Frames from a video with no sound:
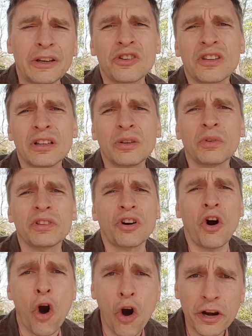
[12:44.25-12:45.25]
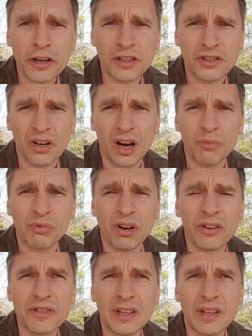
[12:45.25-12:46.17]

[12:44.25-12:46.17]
I could tell you what the hardest job was,